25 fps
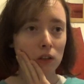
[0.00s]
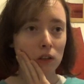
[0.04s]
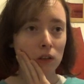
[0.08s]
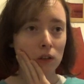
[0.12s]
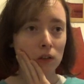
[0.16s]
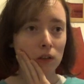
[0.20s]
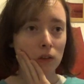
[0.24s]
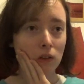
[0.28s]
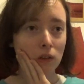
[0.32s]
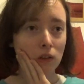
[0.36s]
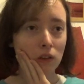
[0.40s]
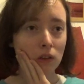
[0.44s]

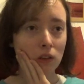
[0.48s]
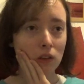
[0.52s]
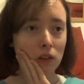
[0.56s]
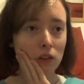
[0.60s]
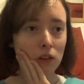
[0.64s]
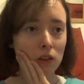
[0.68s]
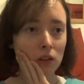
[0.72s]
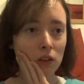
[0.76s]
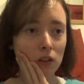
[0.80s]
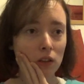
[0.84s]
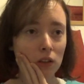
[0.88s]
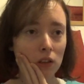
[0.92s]

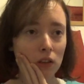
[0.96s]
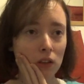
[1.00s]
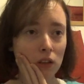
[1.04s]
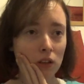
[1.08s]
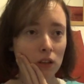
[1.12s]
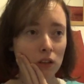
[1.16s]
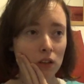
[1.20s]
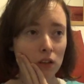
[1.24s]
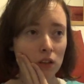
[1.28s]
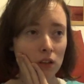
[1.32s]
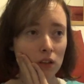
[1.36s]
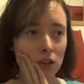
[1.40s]

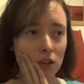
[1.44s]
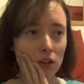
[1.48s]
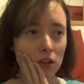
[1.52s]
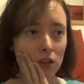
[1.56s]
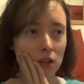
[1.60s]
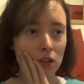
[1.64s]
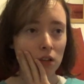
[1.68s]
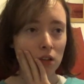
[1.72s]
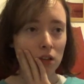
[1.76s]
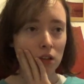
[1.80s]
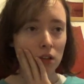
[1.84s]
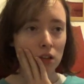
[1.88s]

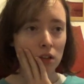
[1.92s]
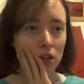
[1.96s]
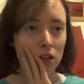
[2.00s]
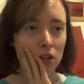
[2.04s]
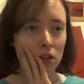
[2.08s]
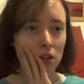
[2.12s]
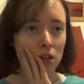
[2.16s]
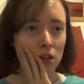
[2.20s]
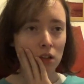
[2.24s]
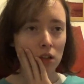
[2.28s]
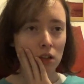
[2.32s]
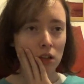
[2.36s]

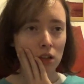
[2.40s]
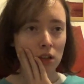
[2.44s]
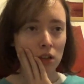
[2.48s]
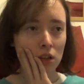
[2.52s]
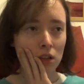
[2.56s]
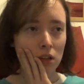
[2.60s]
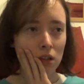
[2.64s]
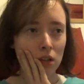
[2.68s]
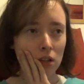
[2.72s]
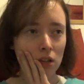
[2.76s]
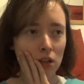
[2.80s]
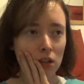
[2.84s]

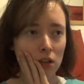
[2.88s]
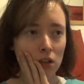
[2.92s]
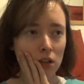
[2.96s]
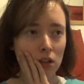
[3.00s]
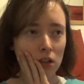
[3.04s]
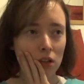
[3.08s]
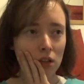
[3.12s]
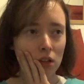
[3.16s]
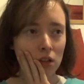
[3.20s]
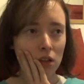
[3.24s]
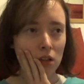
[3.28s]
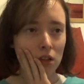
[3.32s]

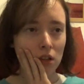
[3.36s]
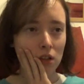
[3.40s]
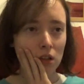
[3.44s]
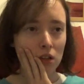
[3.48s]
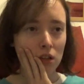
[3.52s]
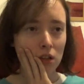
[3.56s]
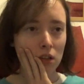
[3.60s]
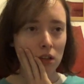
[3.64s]
[no speech]